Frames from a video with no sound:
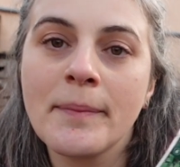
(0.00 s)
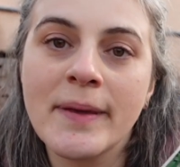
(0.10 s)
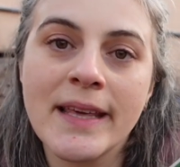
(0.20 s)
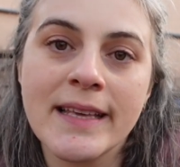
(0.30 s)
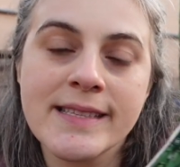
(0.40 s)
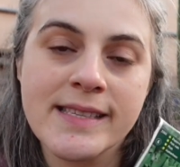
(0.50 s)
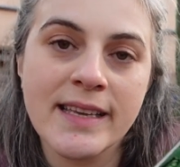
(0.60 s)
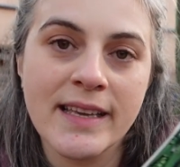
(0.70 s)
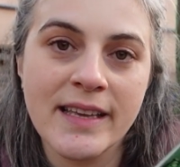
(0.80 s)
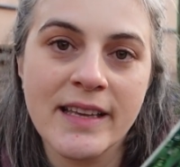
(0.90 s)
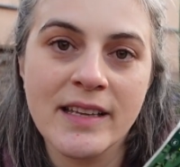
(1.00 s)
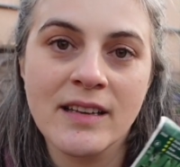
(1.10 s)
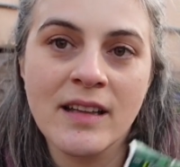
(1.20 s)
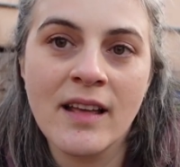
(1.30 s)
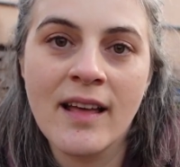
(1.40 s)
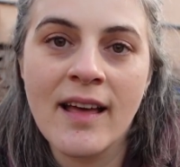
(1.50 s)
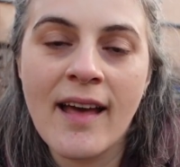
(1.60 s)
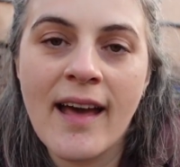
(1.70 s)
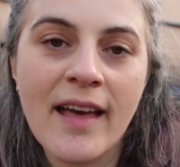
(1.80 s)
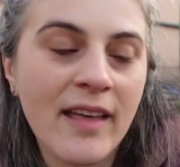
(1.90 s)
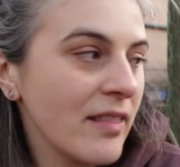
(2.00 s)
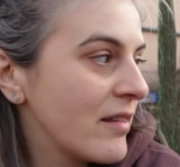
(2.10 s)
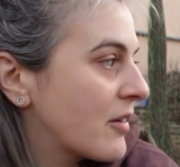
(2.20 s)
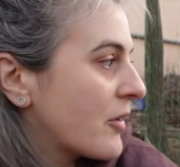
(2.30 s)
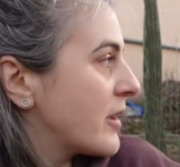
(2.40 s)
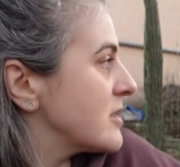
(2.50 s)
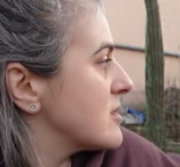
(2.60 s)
peas in, and they're going